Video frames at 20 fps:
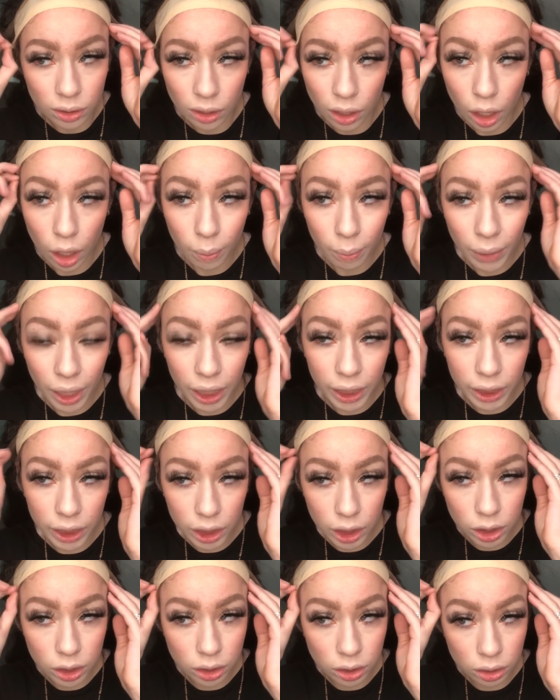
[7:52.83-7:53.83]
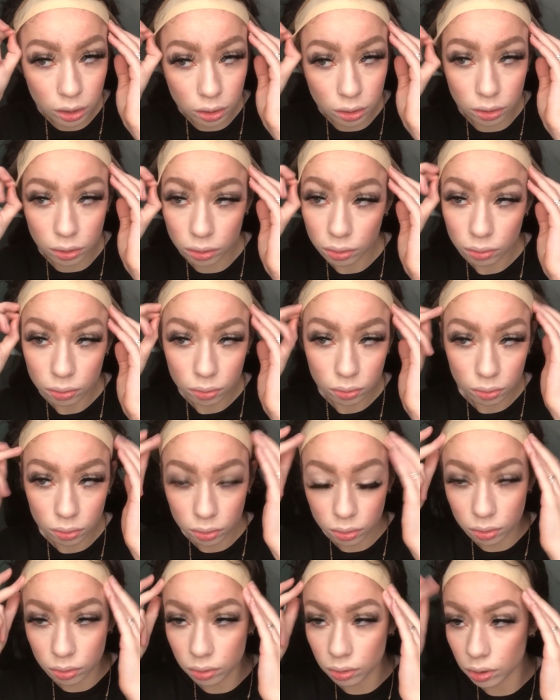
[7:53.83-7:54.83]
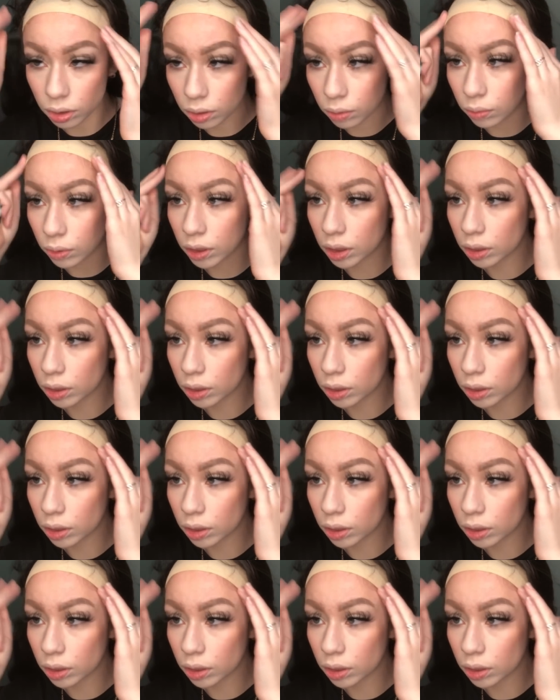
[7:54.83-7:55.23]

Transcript: on my edges. I want